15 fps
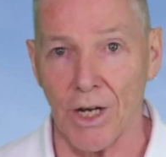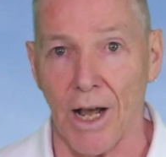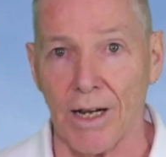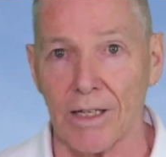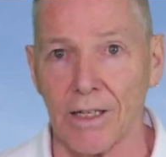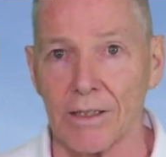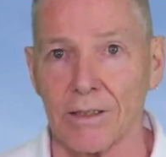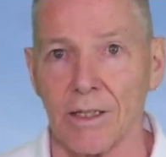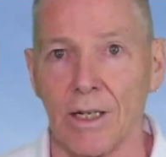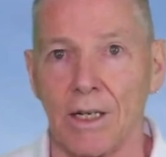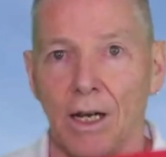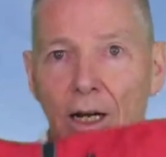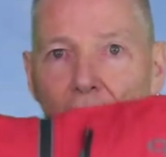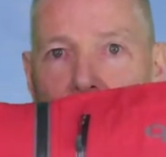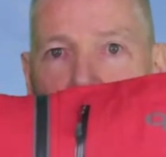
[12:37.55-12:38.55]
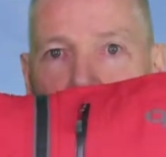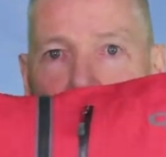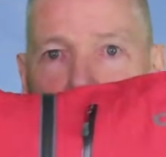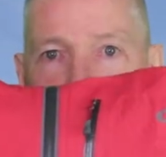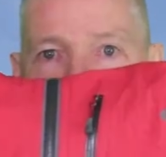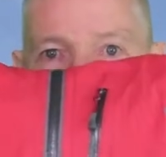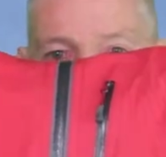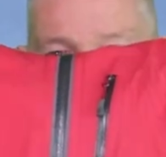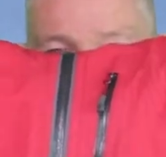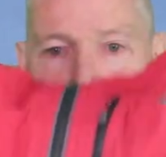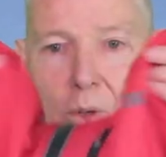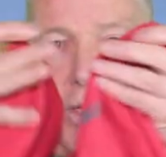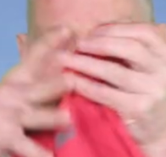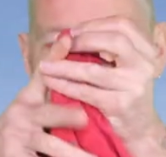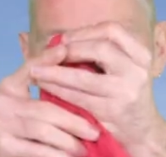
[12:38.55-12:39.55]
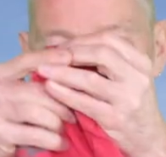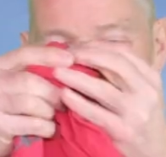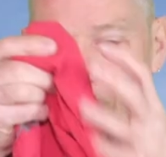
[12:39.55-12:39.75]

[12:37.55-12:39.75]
jacket um, like this one.